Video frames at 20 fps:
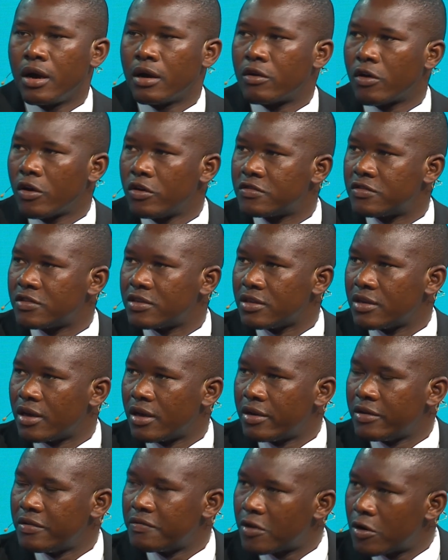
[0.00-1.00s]
close
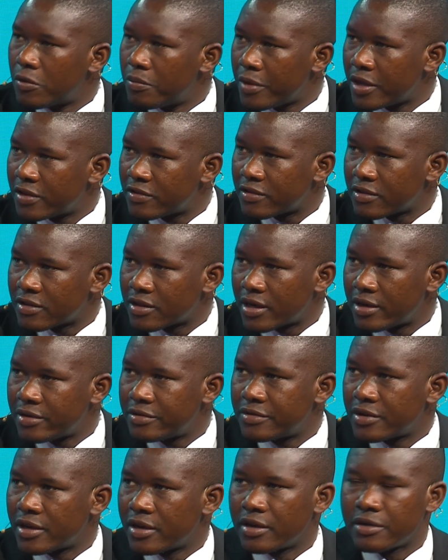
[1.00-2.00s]
developments in that
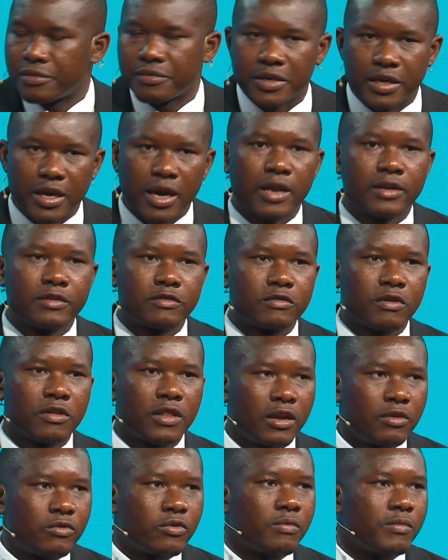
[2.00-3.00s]
regard, so
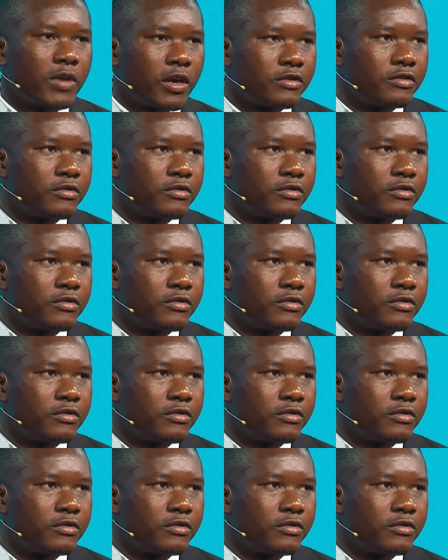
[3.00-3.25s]
that we make